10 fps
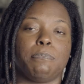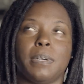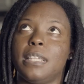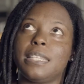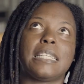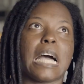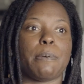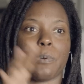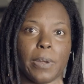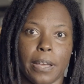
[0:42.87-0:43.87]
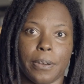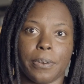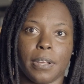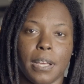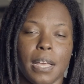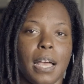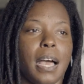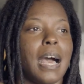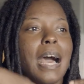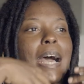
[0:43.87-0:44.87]
But this time around,
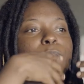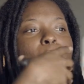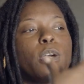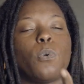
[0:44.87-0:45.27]
I spent